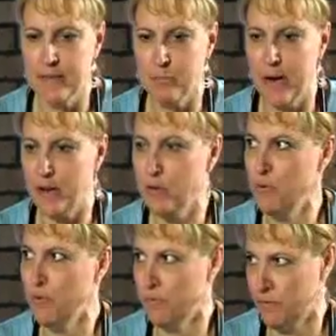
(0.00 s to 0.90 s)
a brand
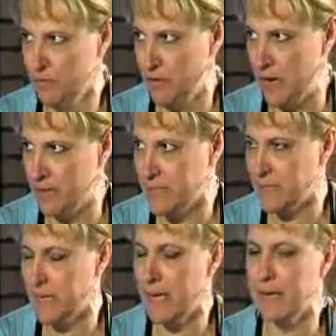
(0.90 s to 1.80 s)
new flu
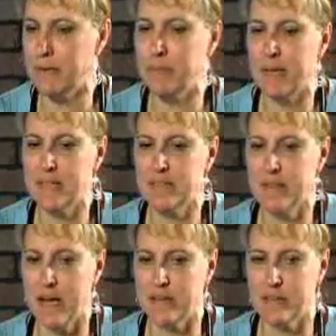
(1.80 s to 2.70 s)
virus, and because of
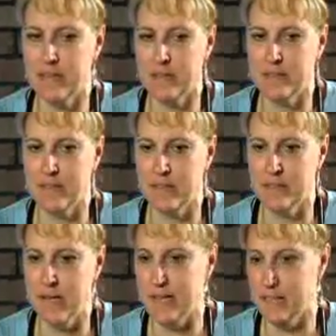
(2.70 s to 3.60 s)
that,
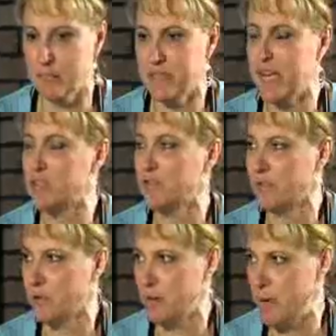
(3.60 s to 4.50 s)
it has the potential
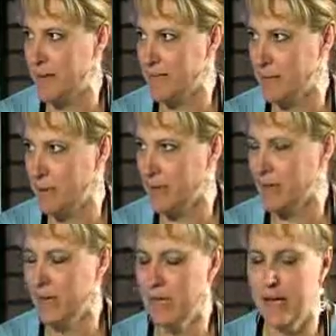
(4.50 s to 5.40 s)
for a pandemic.
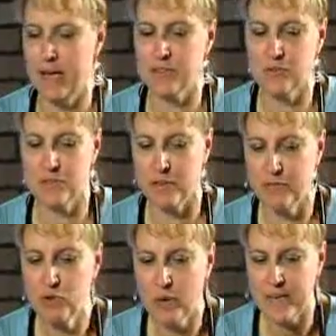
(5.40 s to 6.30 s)
And so there's a
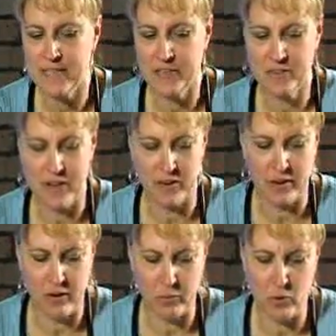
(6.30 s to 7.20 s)
few criteria that
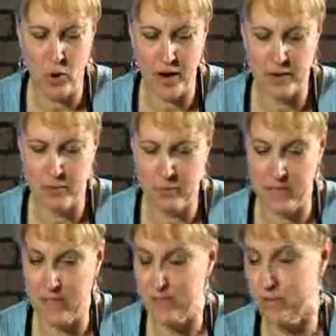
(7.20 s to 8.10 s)
are required to be
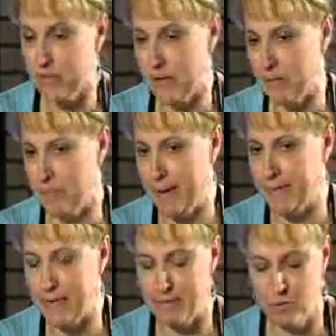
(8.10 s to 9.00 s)
considered a
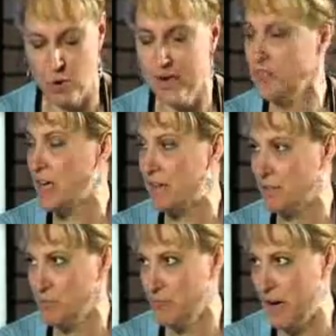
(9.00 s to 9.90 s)
pandemic. One have
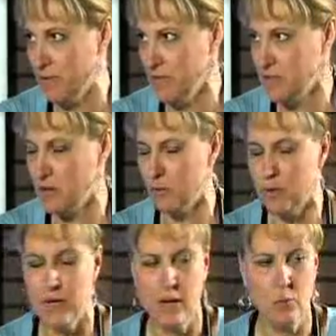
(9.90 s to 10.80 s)
a new virus.
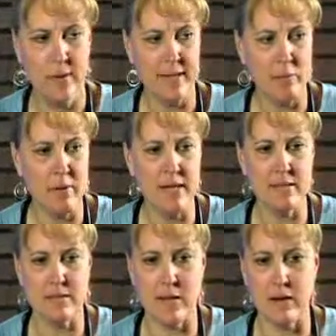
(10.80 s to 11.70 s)
So what that
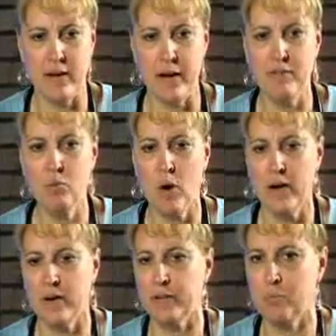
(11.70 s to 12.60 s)
means is that
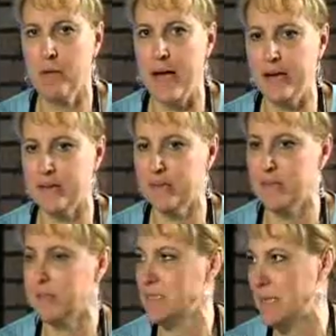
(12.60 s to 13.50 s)
everyone on the planet
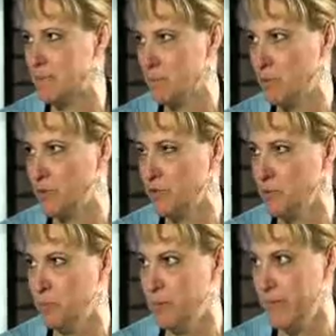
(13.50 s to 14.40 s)
is susceptible
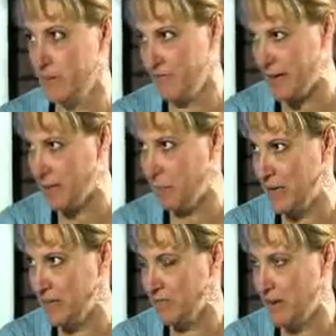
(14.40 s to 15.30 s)
to being infected
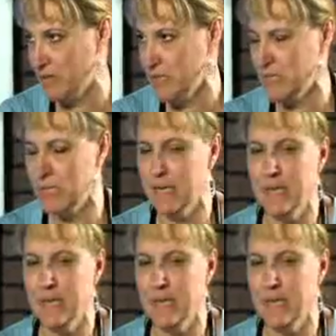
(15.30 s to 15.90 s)
by this virus.